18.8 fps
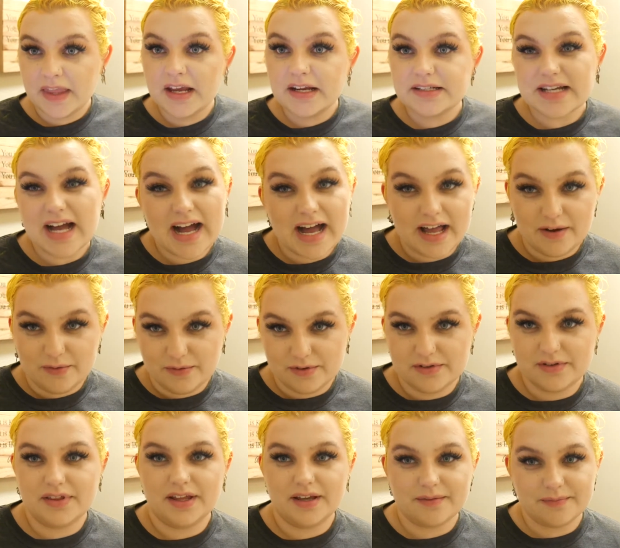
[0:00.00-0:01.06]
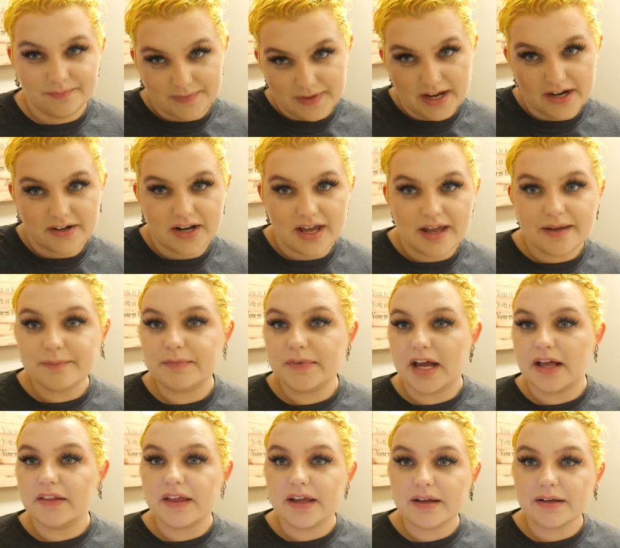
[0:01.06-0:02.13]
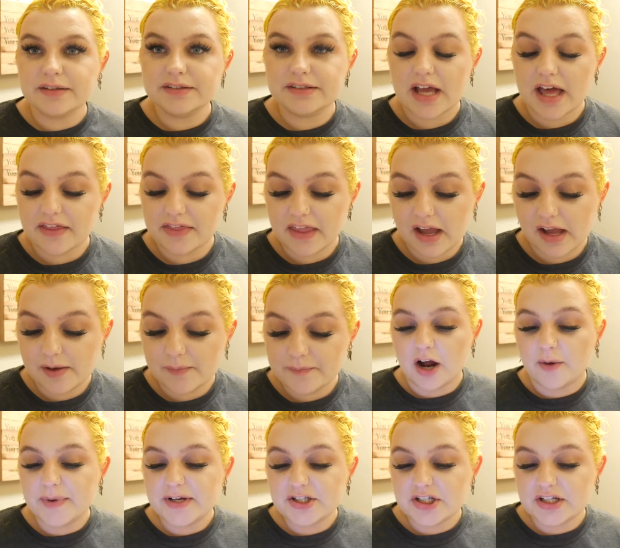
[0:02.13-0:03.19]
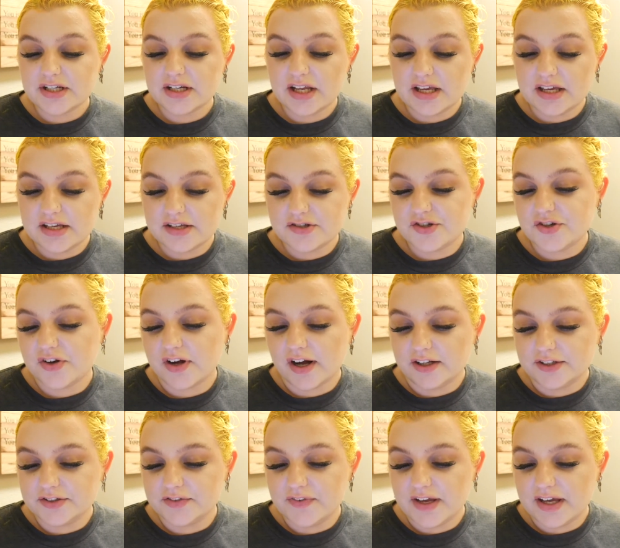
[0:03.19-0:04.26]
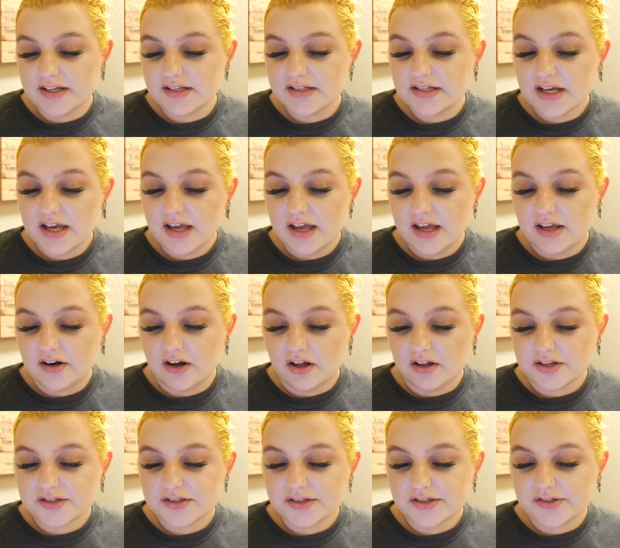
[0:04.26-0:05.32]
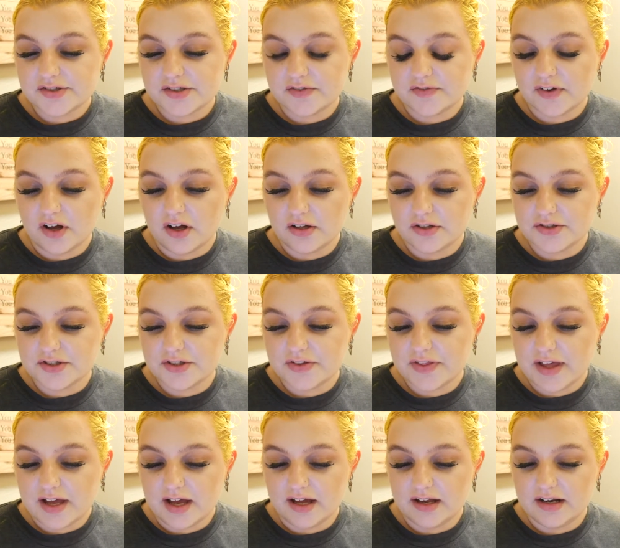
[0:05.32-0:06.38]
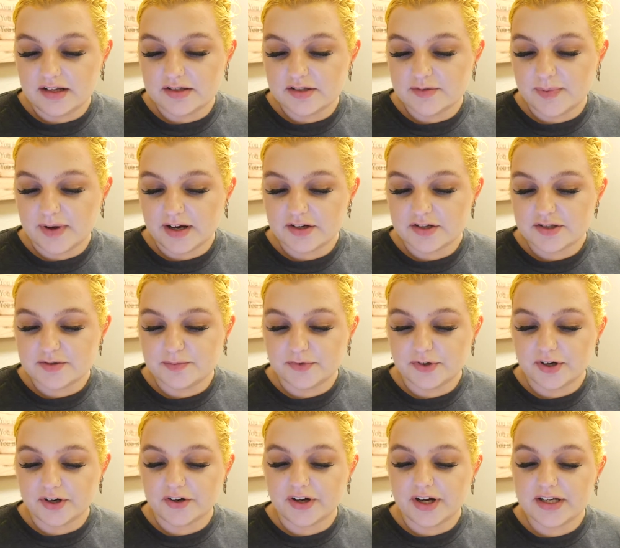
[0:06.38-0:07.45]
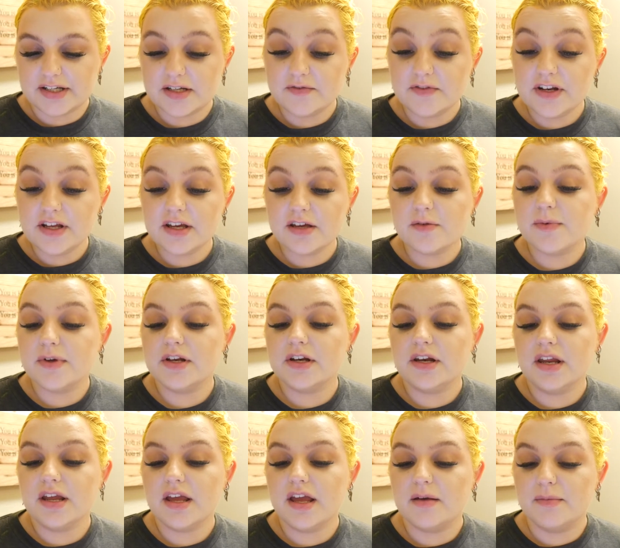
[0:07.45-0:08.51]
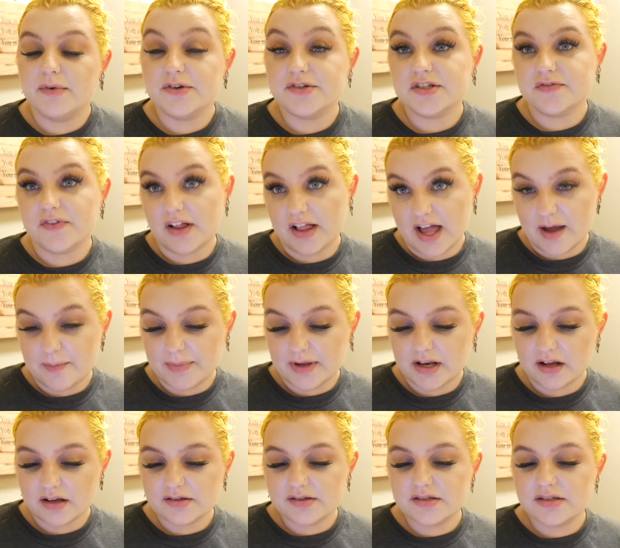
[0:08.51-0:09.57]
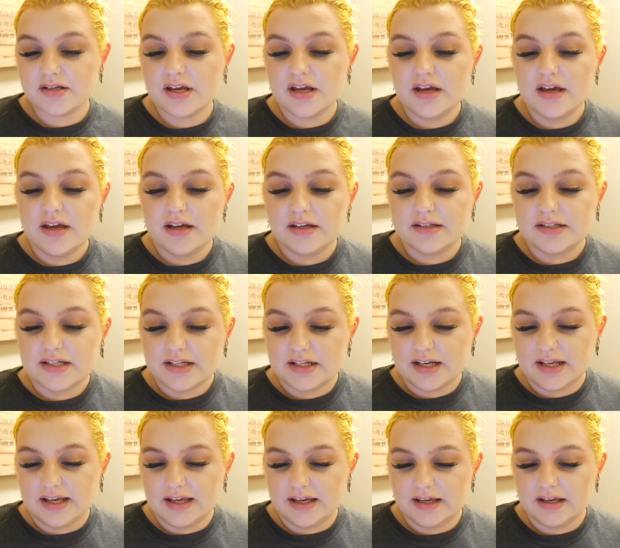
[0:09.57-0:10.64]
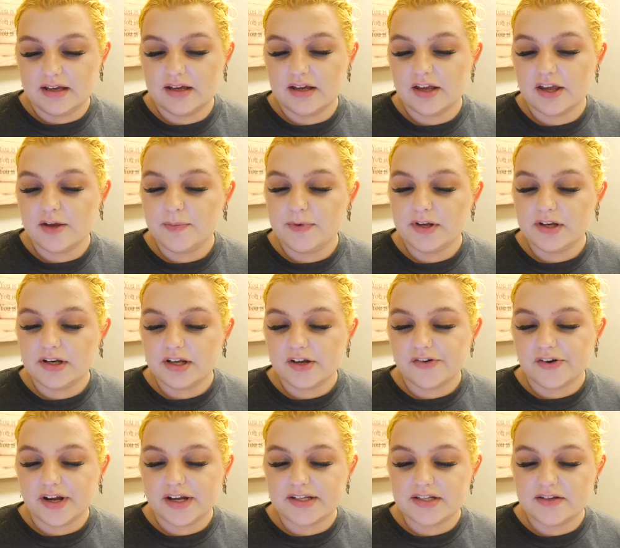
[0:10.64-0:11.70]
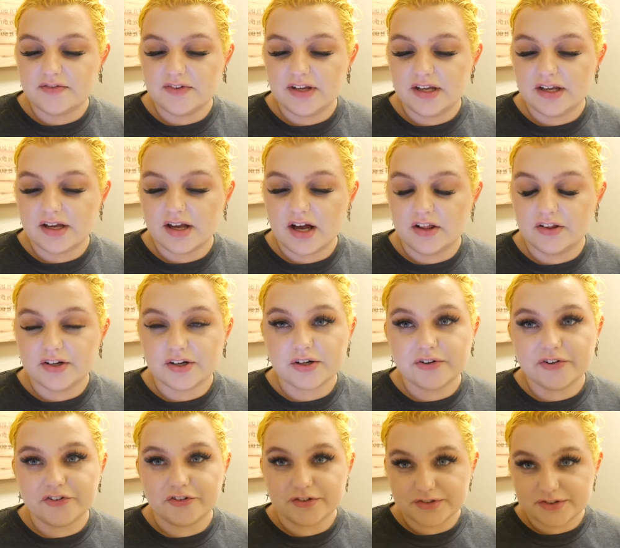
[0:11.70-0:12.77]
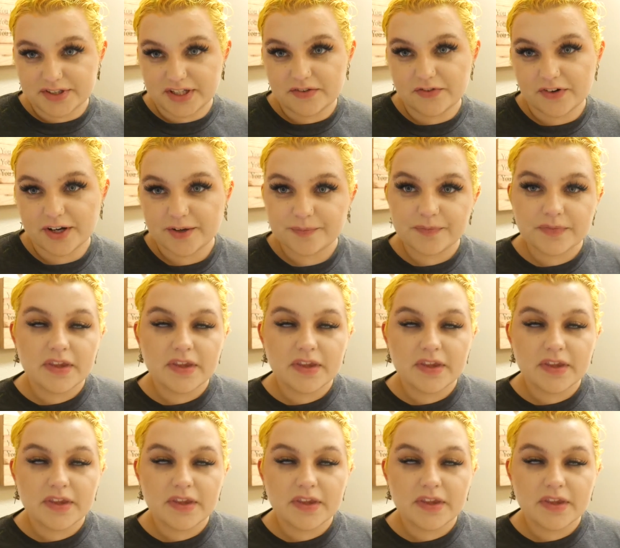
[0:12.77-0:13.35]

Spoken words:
Dye was like hair dye, not like death dye. "Our mission is to cultivate an all-exclusive culture that inspires more creativity, community, and most of all happiness. DNA, community, creativity, color, cruelty-free."